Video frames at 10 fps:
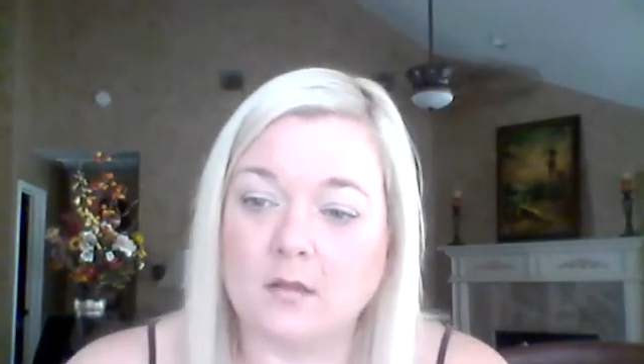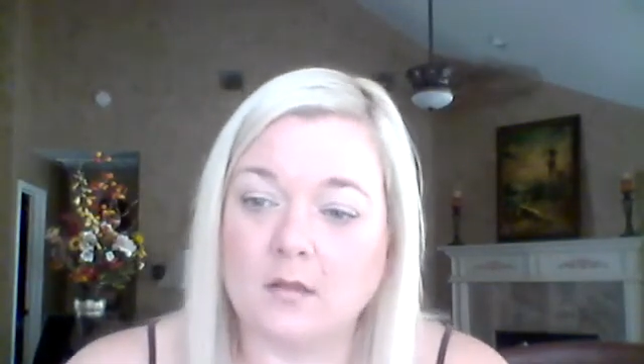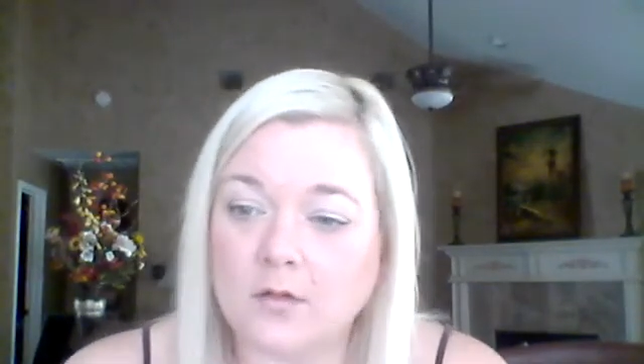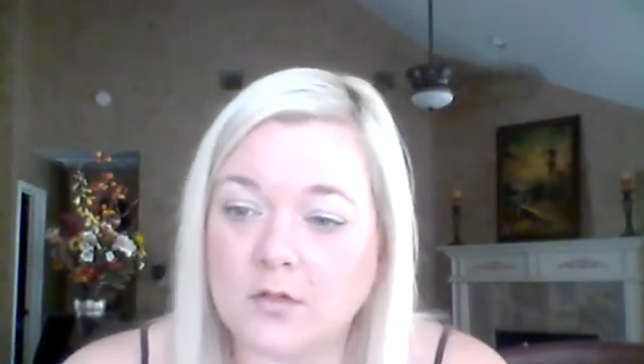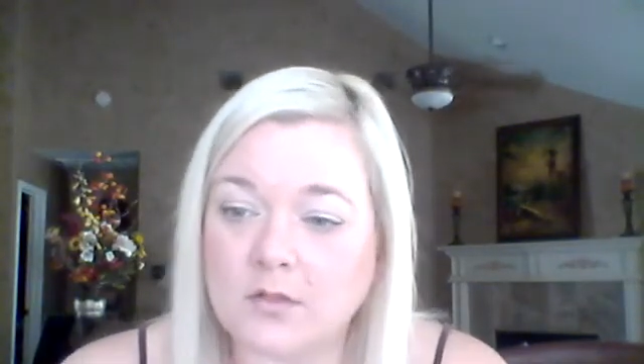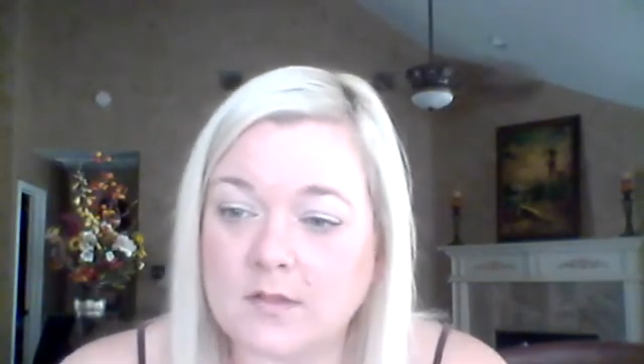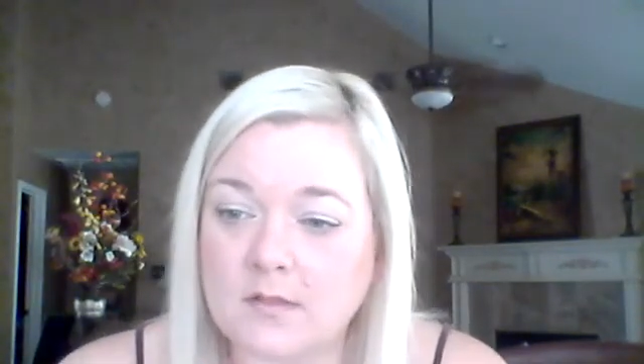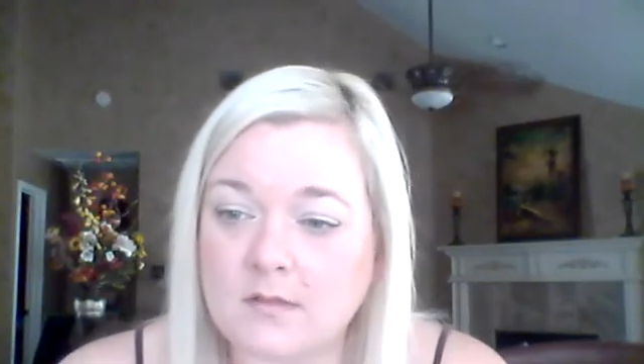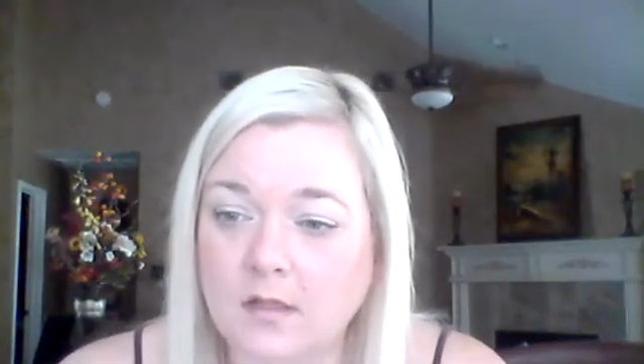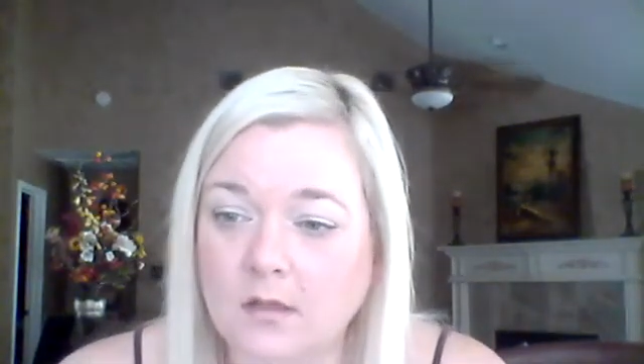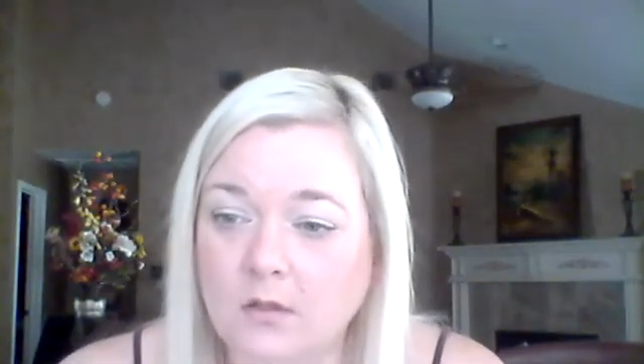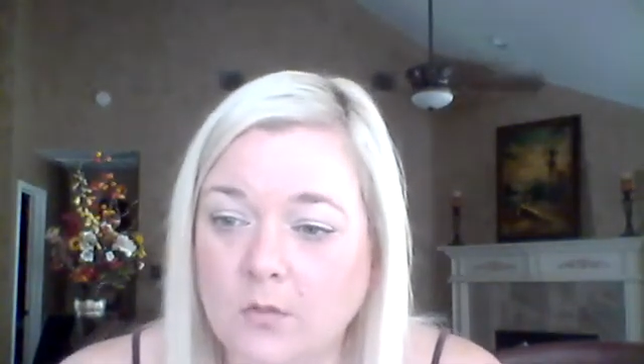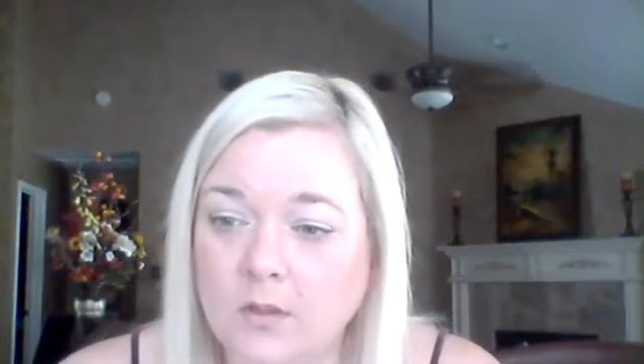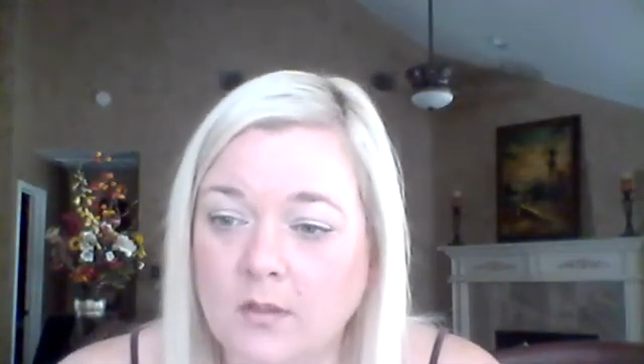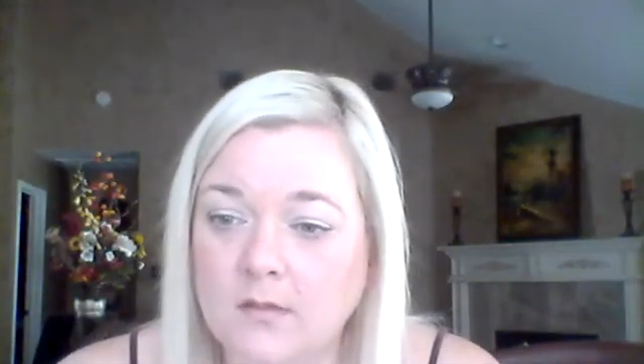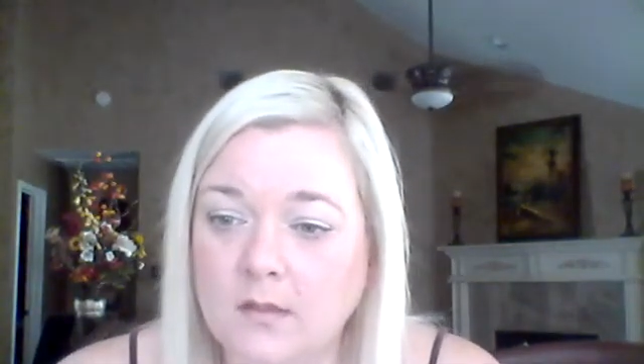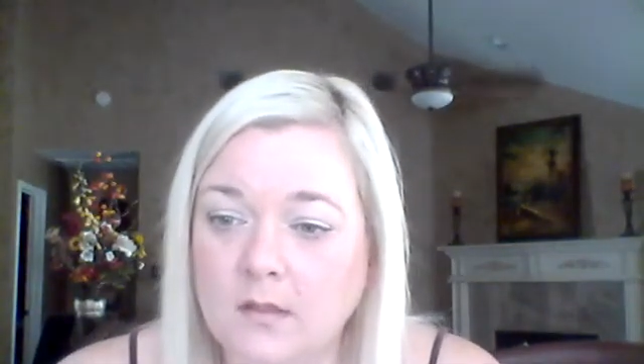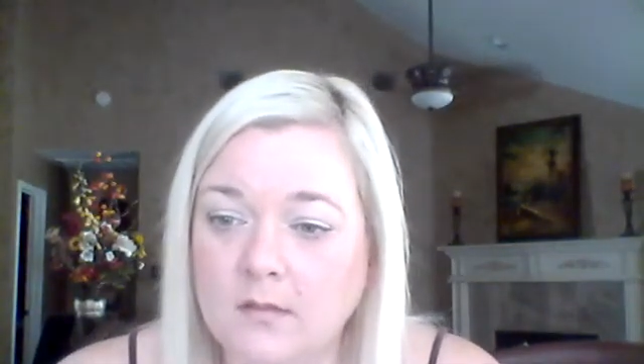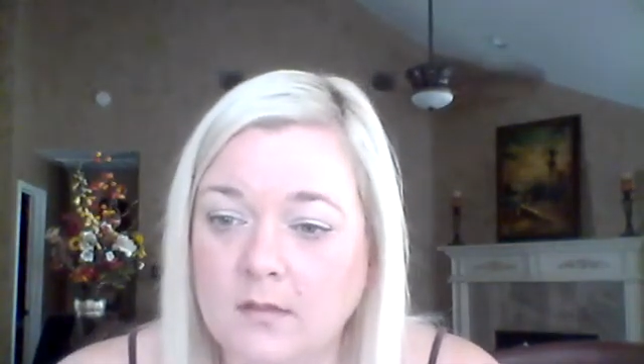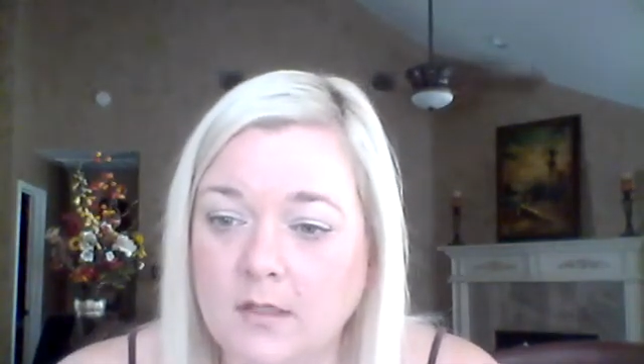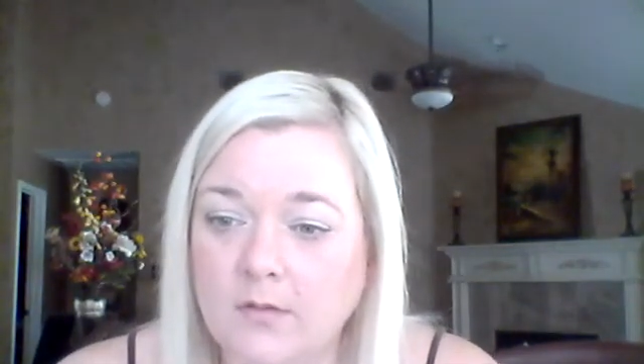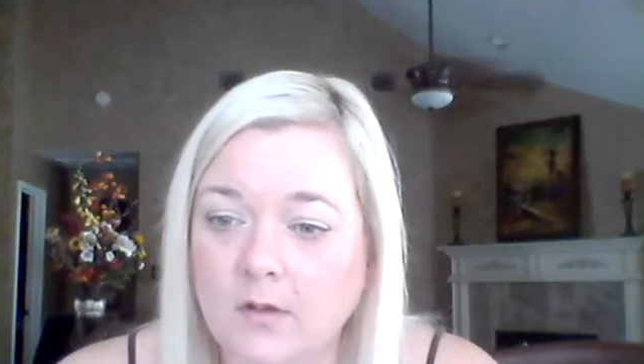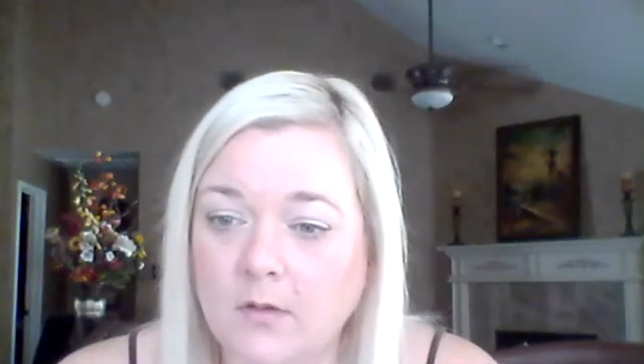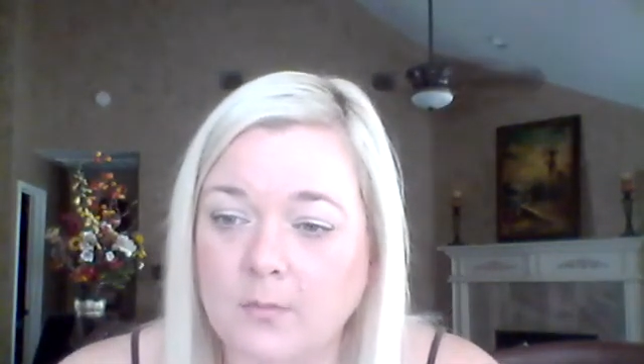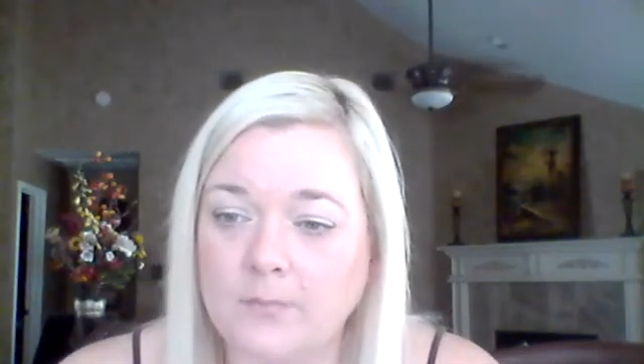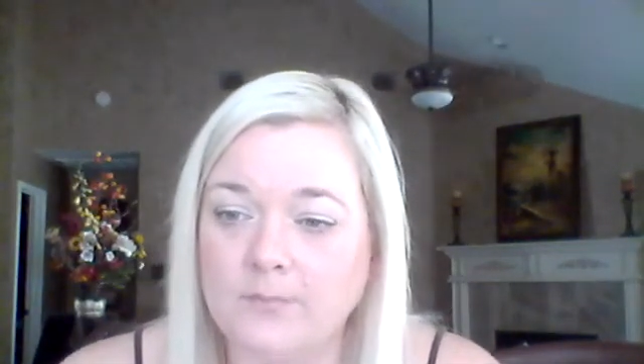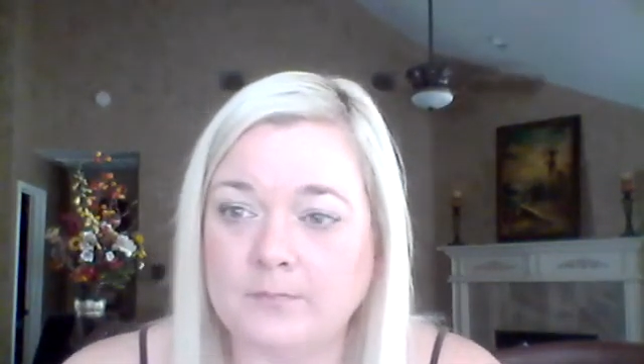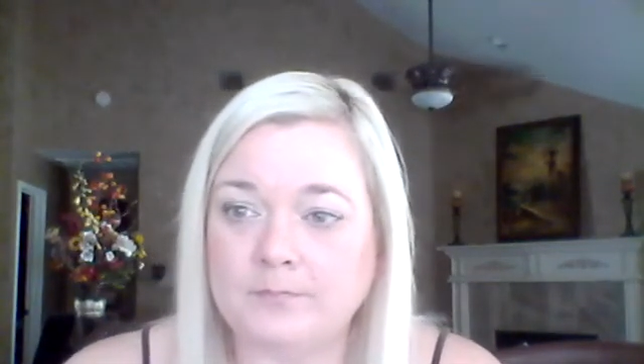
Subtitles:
Larisha says, thank you, Windy City Stevo.